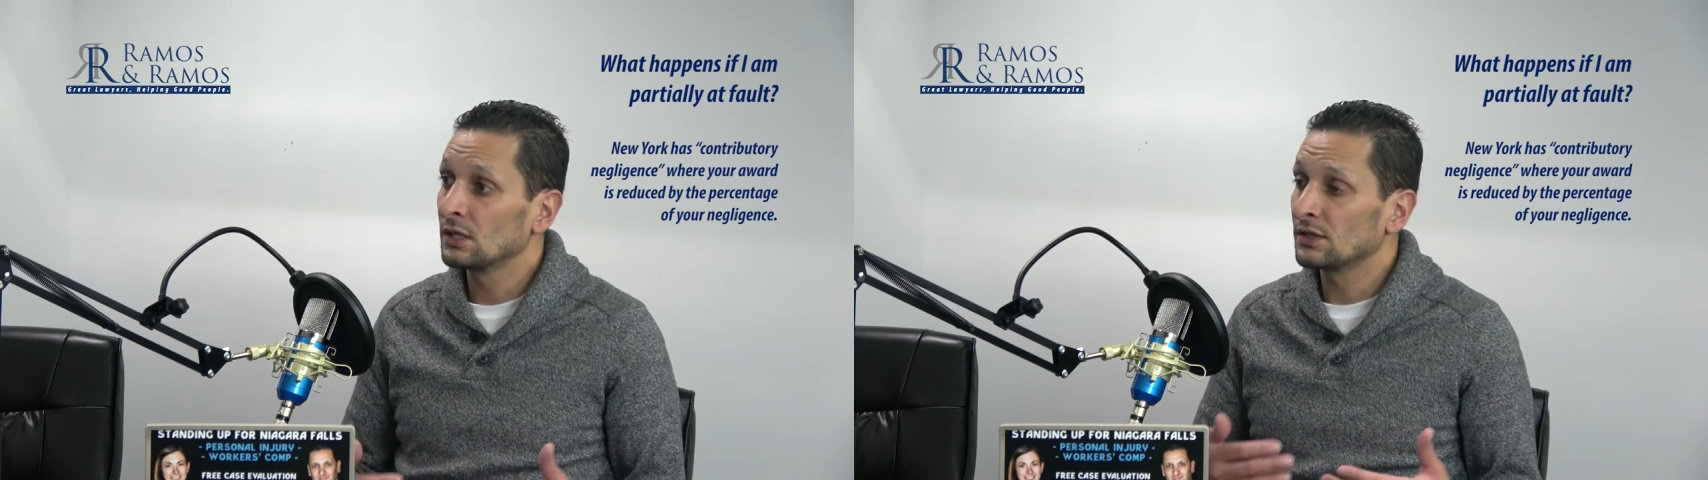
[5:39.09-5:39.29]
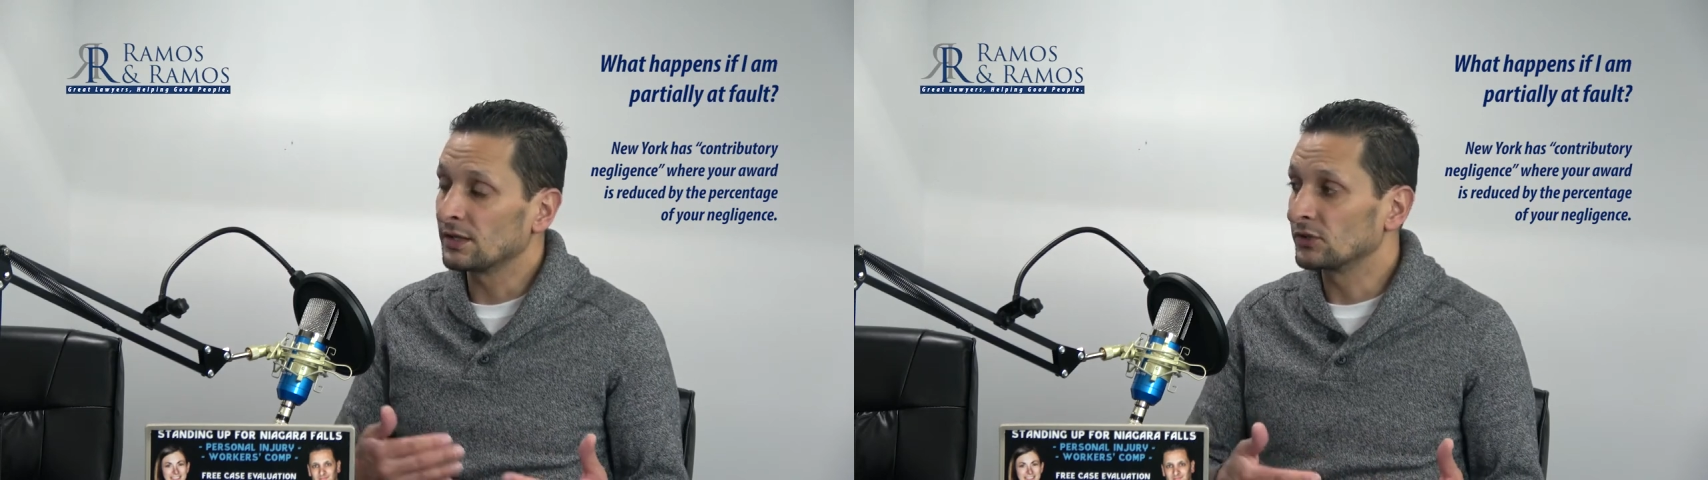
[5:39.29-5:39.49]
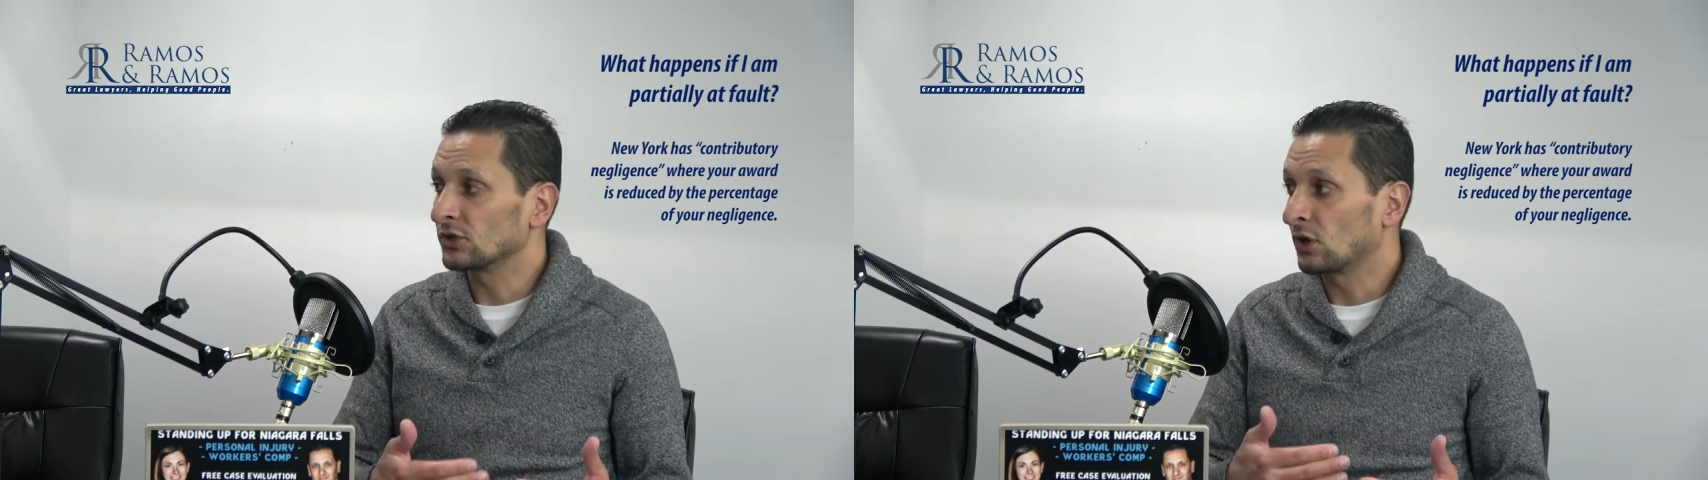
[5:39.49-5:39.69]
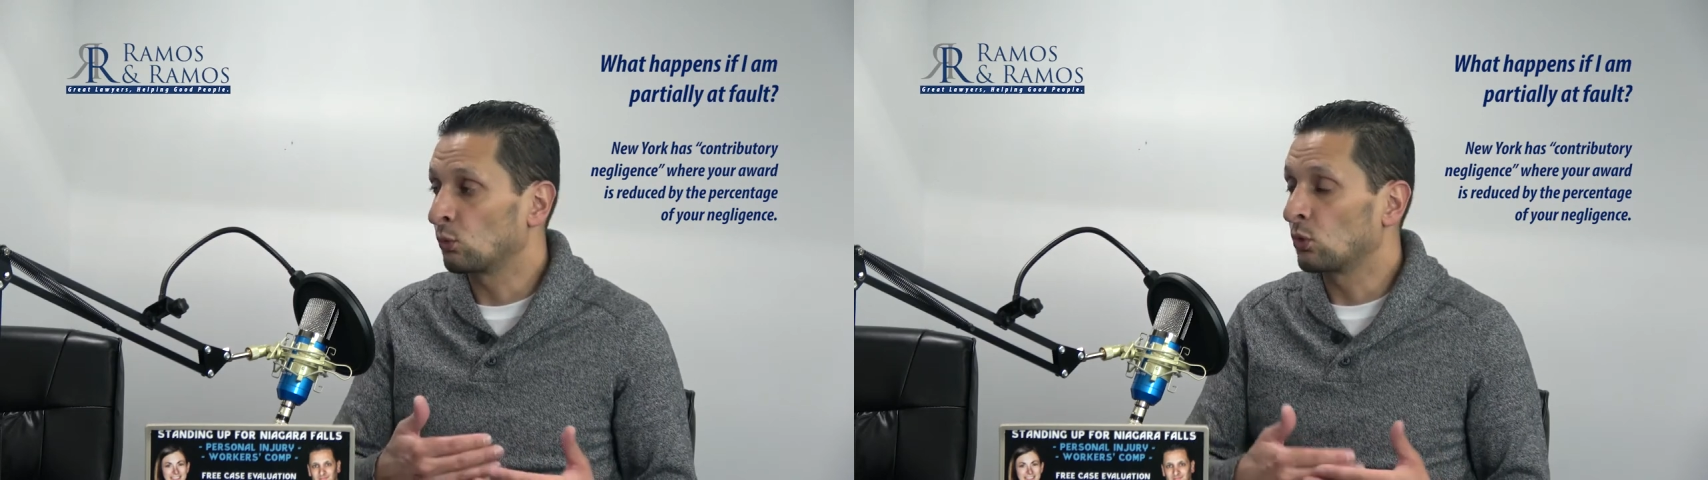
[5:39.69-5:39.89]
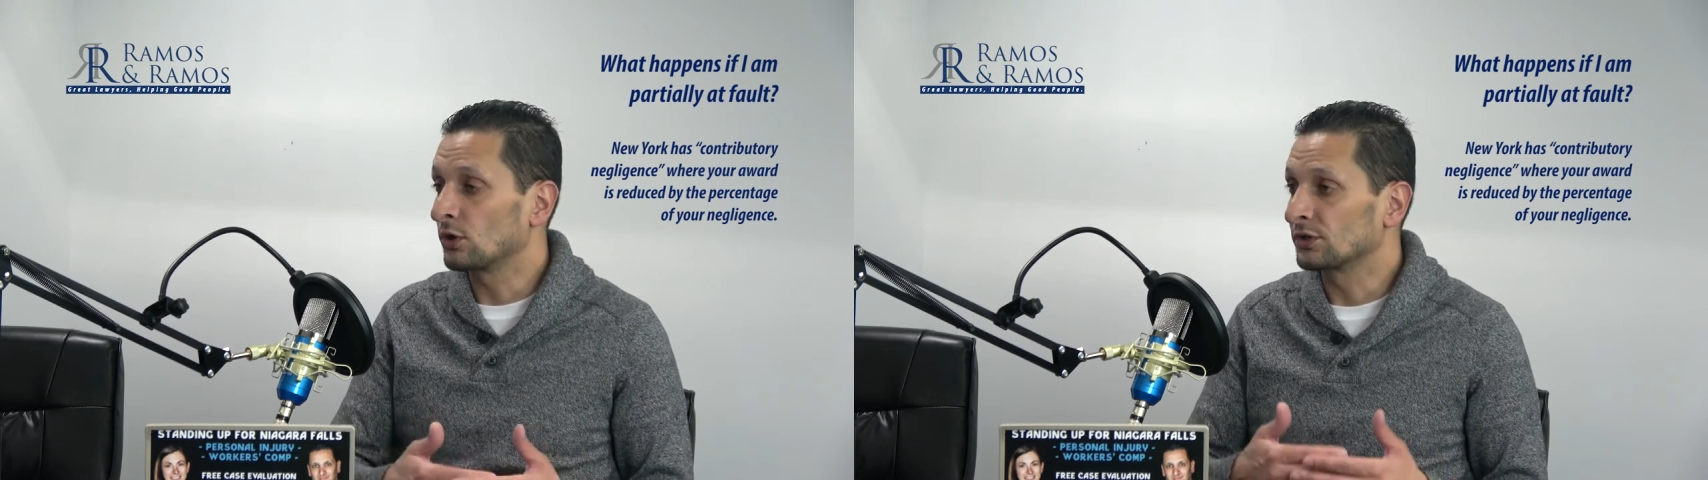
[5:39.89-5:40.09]
then your
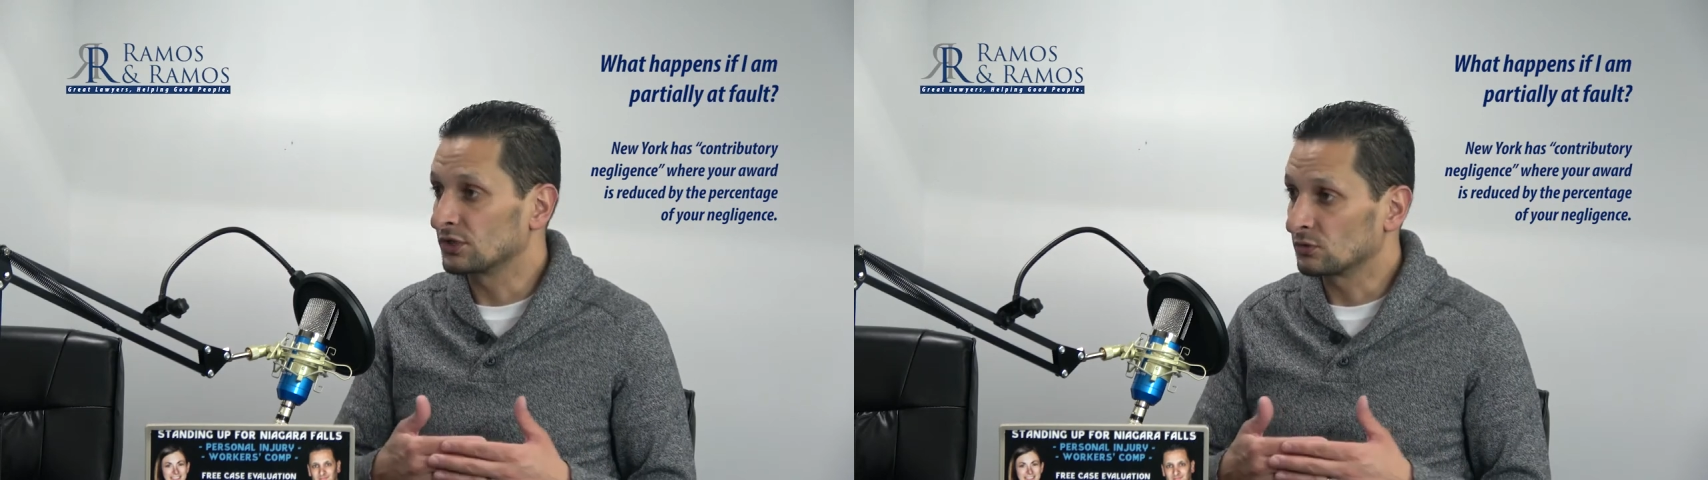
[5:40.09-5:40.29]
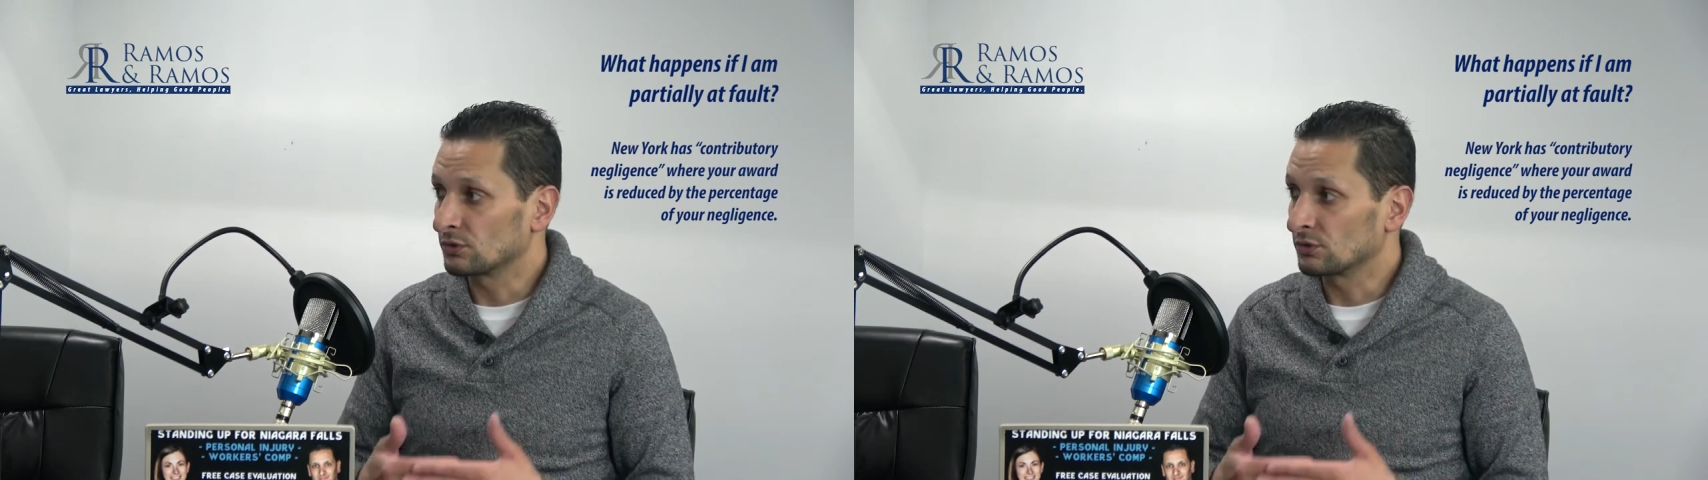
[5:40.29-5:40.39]
award gets